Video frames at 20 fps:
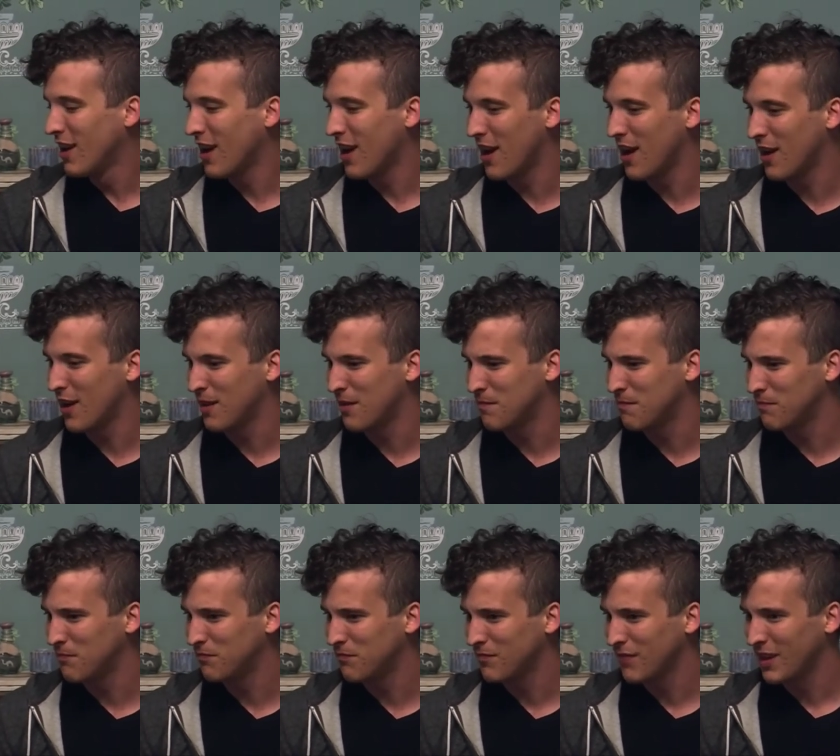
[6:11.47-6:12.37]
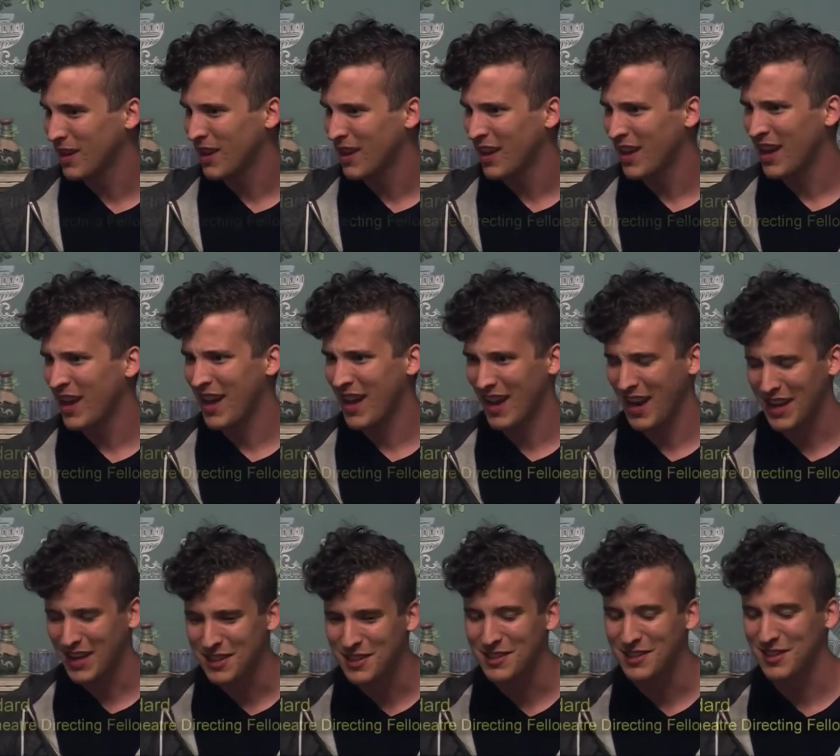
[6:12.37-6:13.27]
Um, and
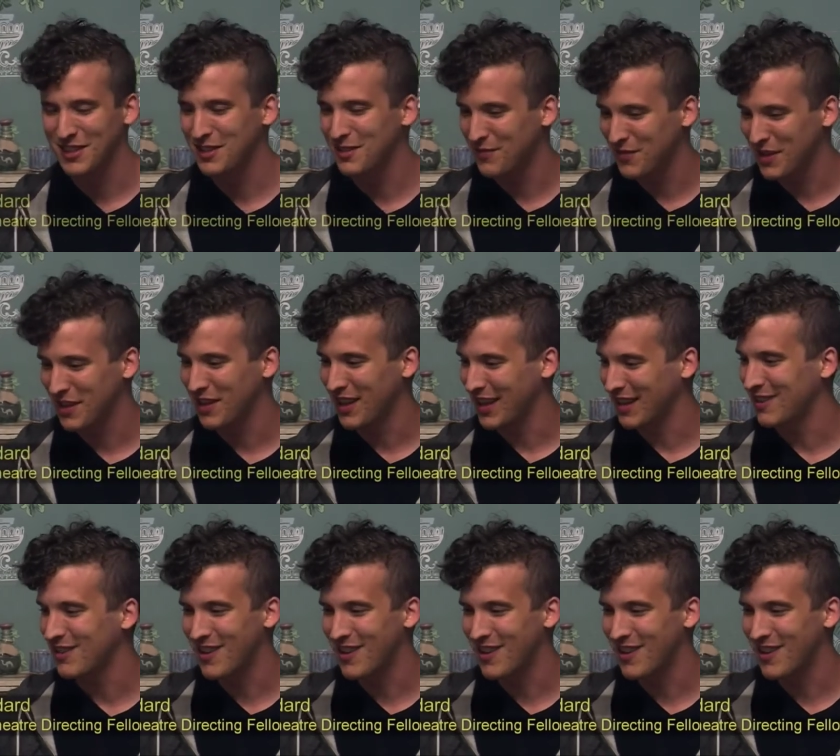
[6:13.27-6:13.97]
I could just feel like,